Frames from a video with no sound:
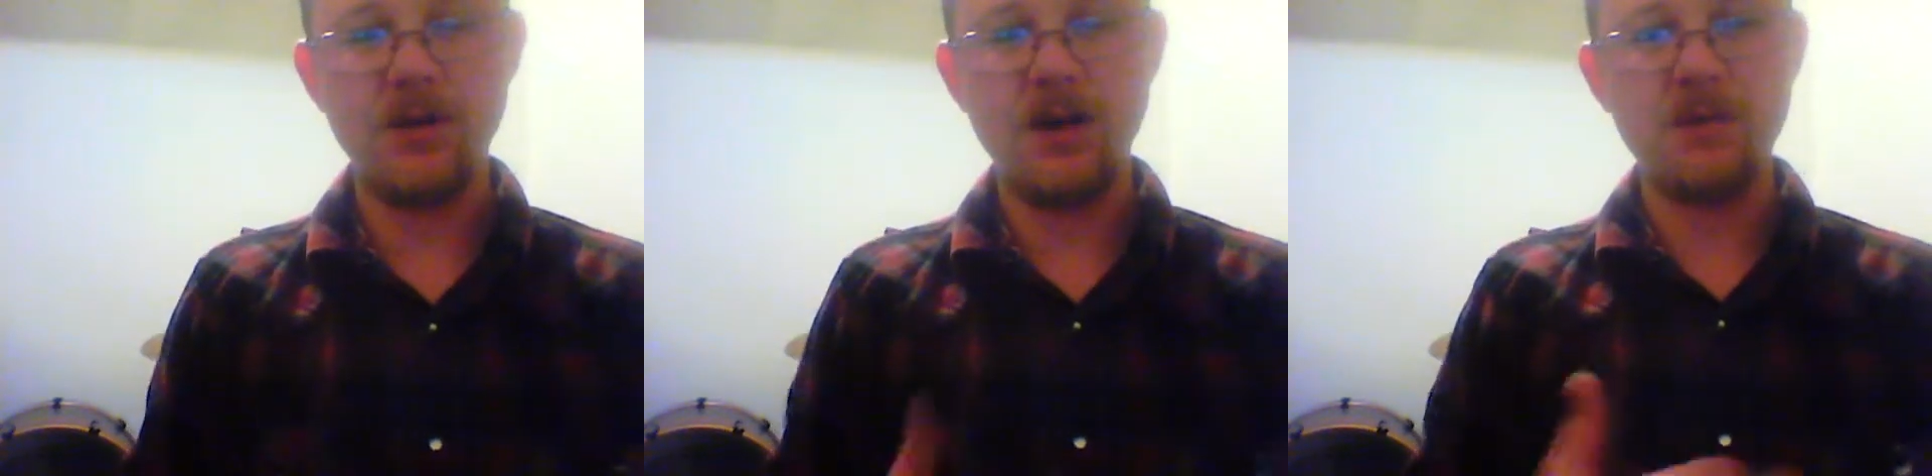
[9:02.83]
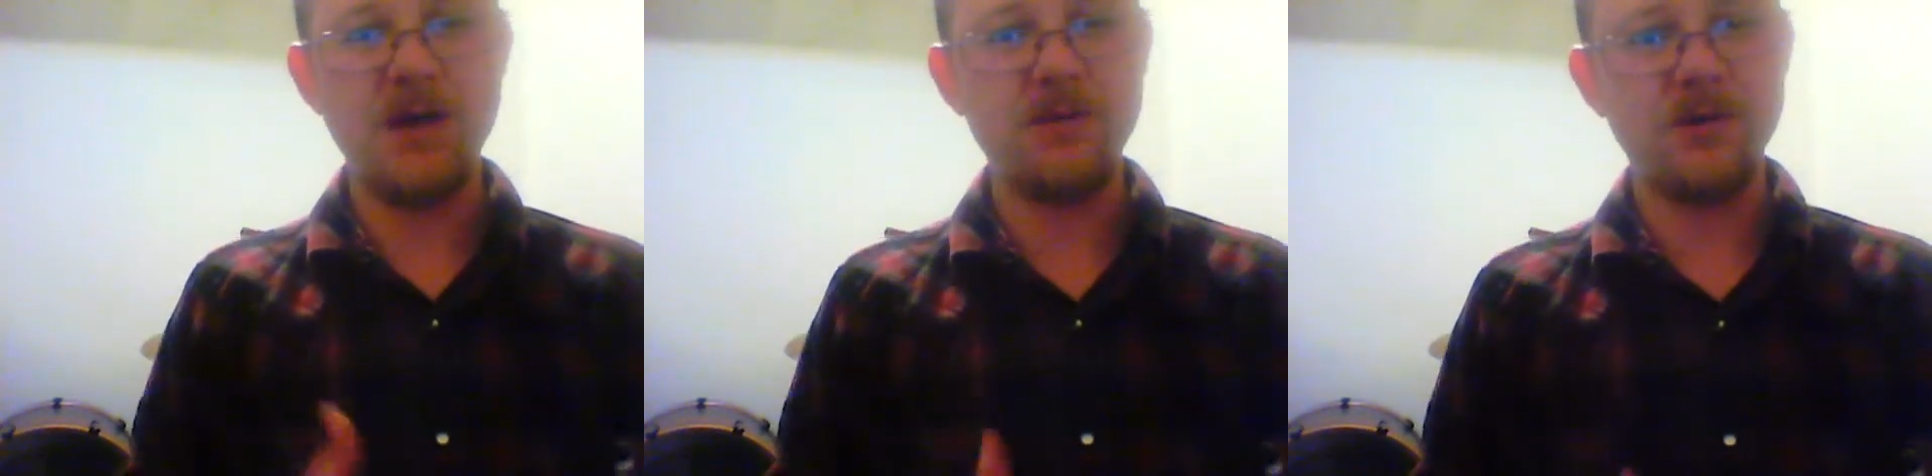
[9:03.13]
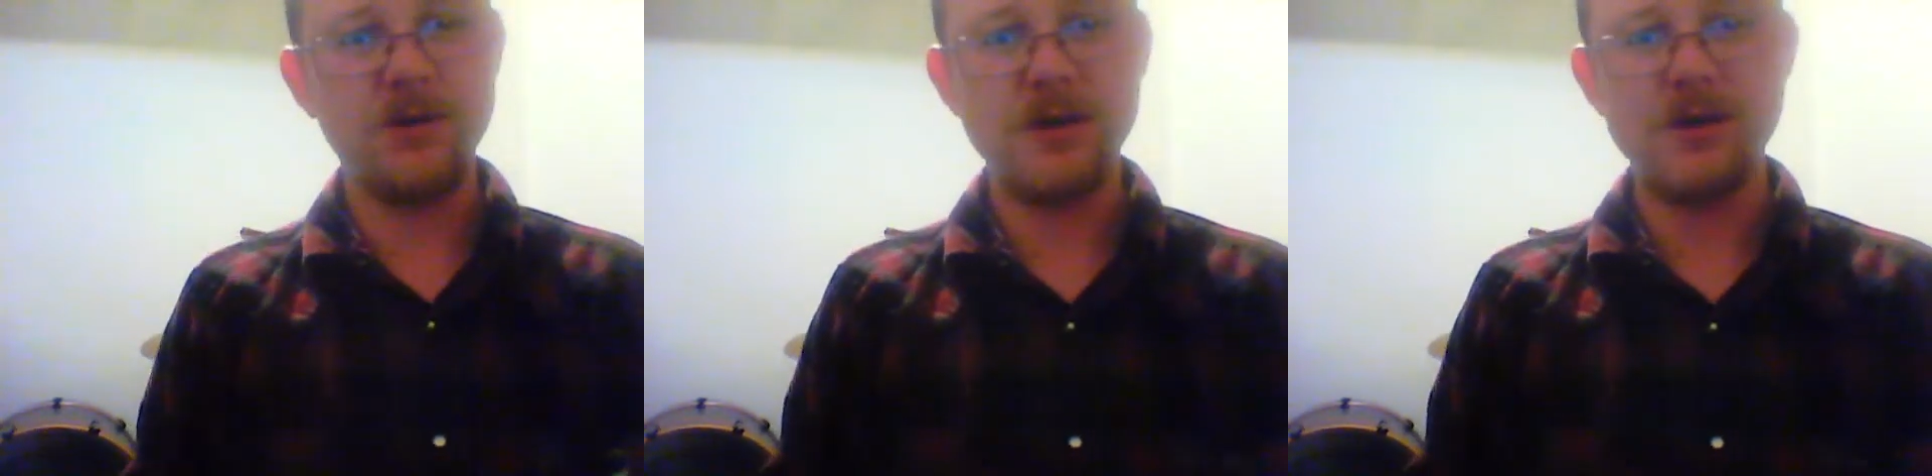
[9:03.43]
paid for
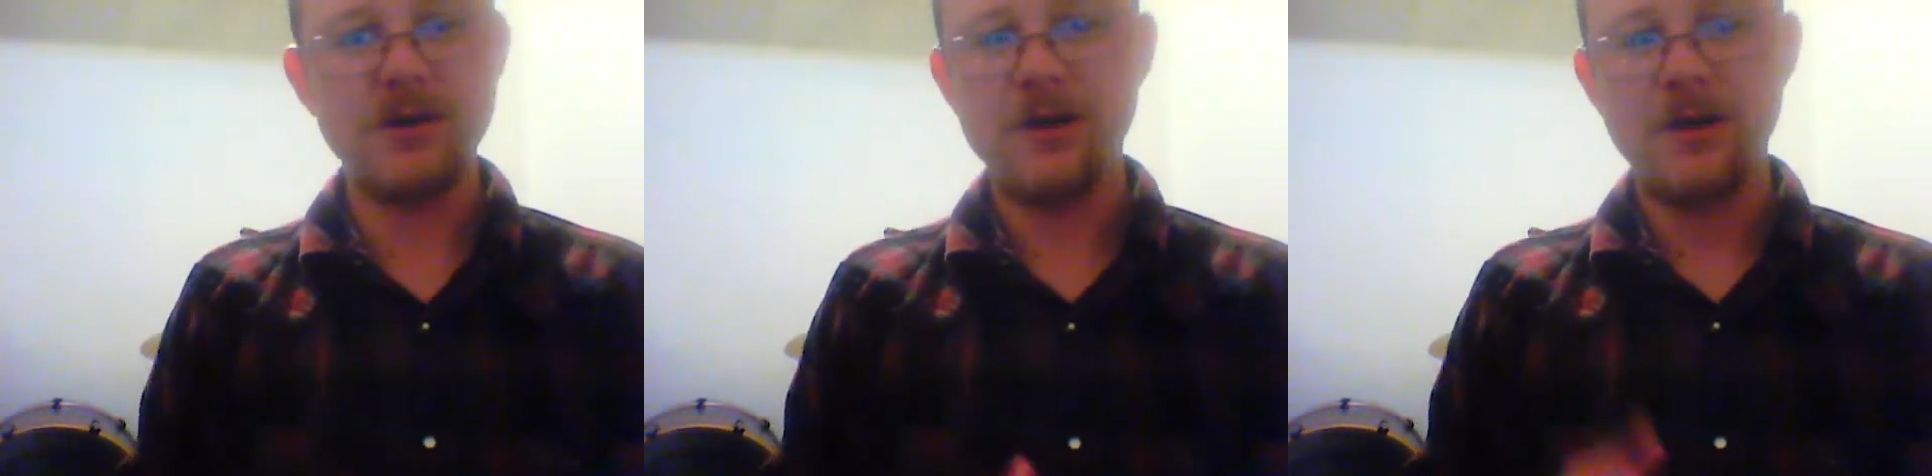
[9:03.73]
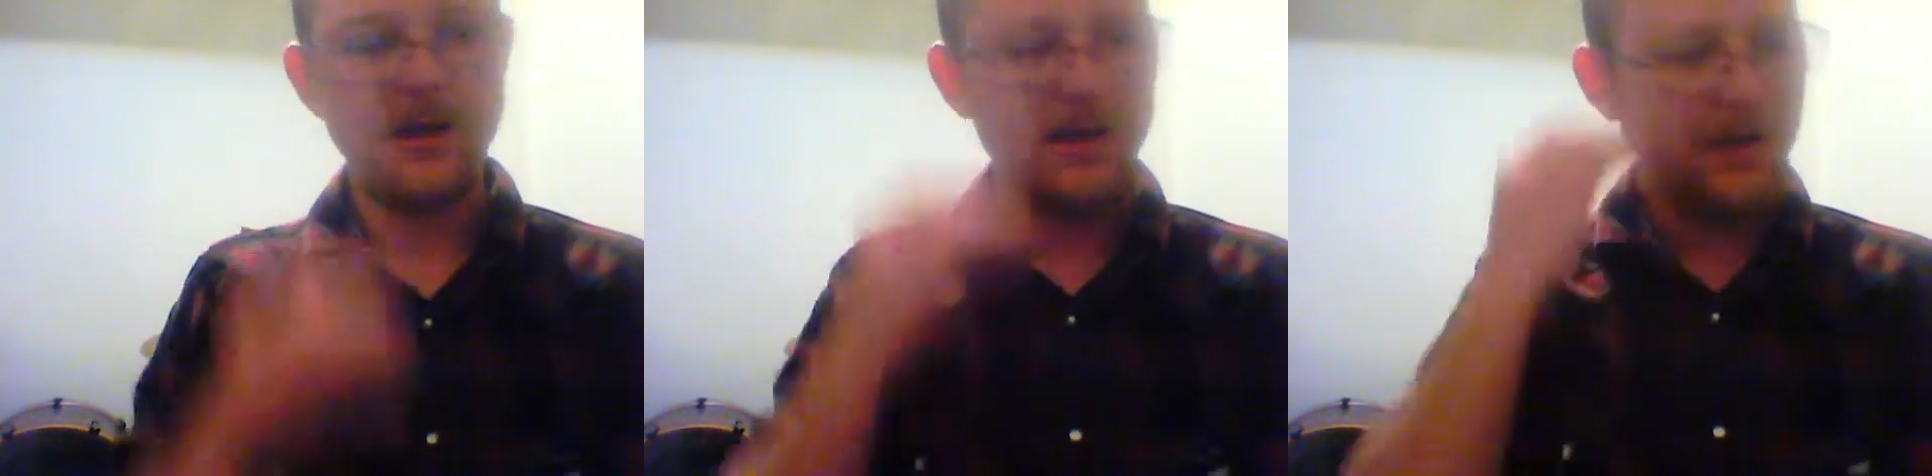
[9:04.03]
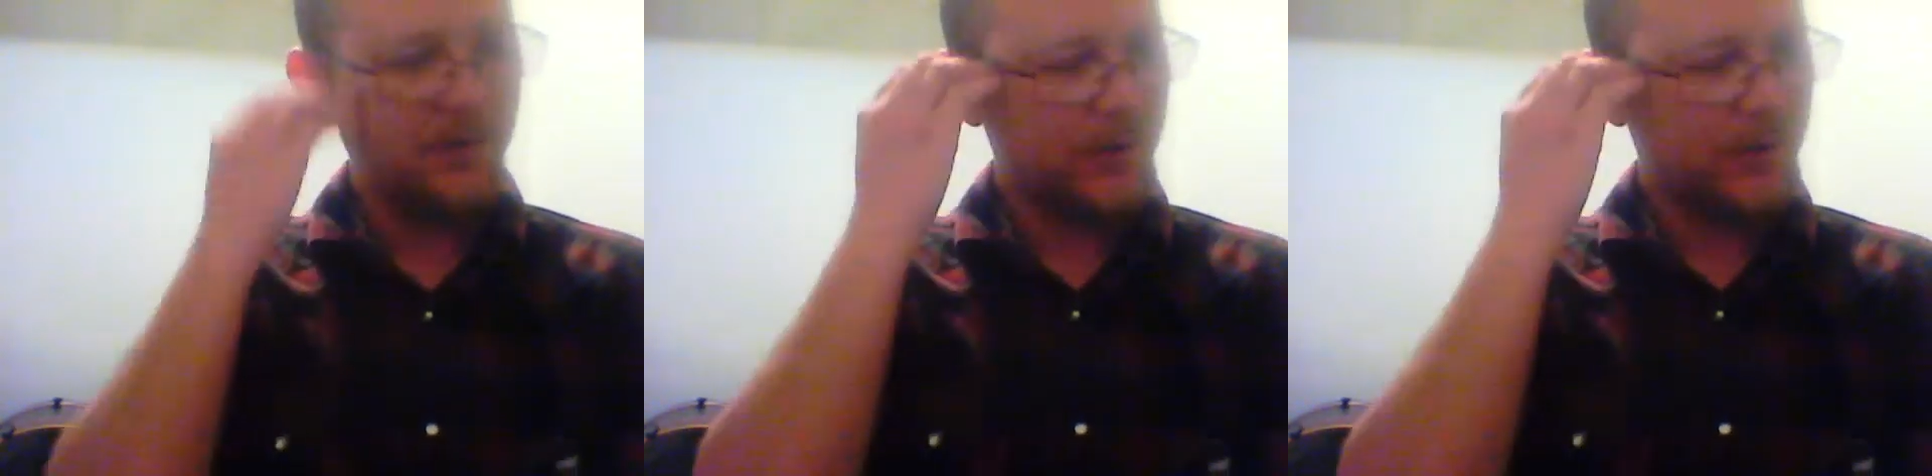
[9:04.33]
this,
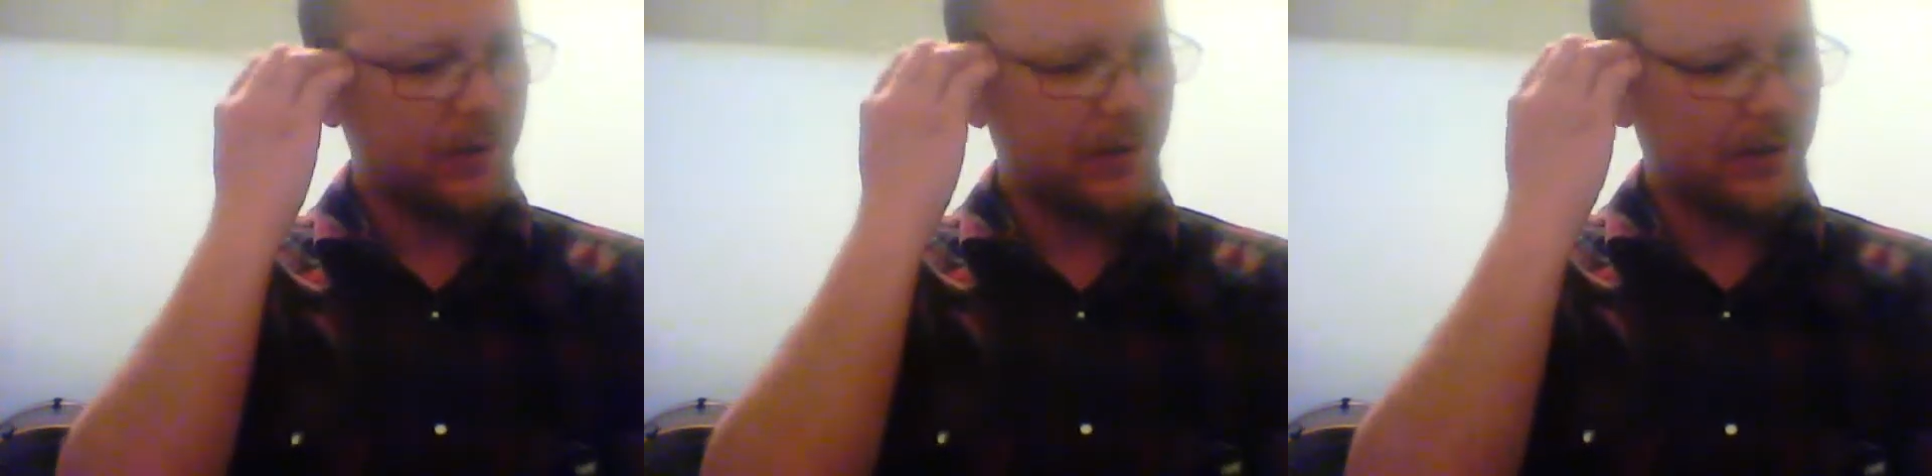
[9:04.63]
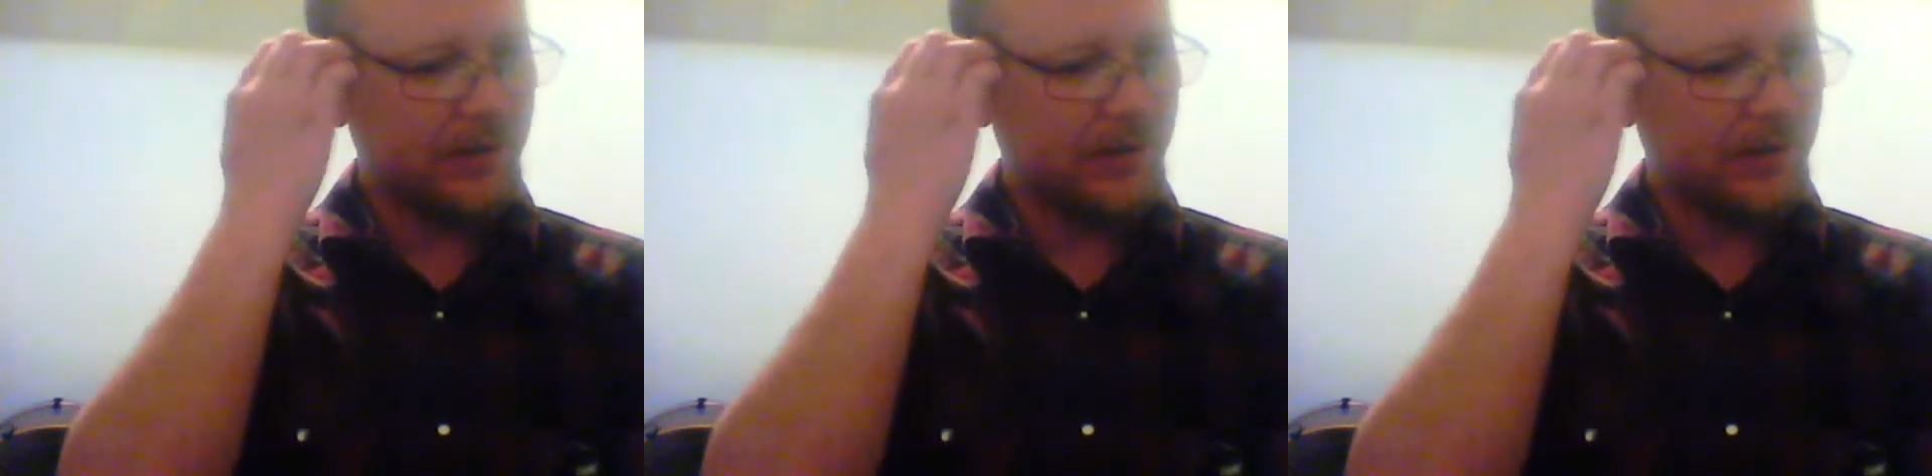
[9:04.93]
which was